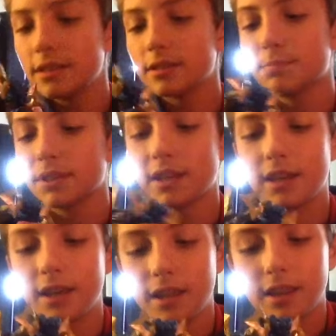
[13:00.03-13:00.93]
this, but
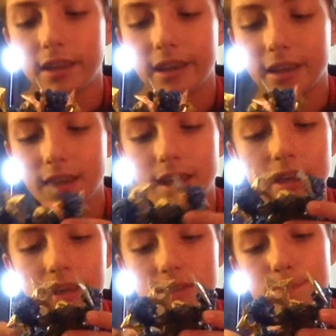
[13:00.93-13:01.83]
like
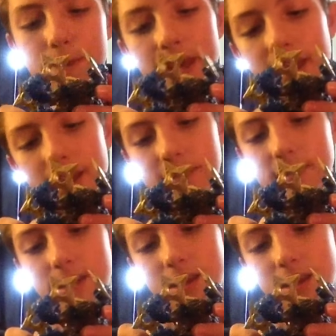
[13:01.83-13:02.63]
his pants